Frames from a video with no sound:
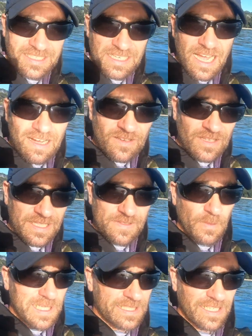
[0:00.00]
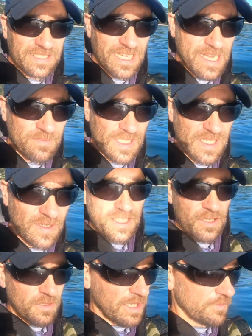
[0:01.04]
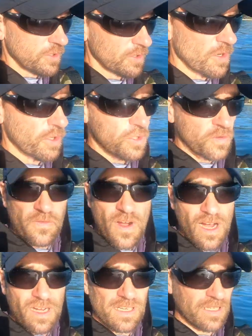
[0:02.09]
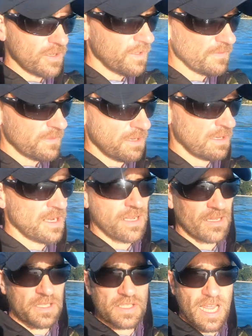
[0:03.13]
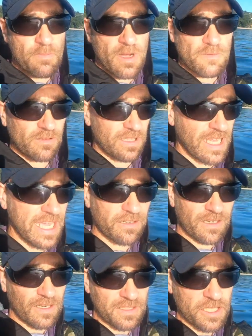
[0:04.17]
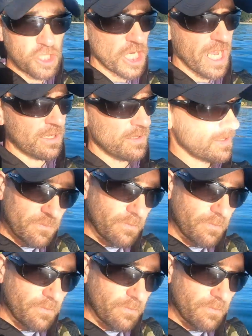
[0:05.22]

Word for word: Now it's winter time, so you don't have to go too far. Often the snapper will hang around in shallows.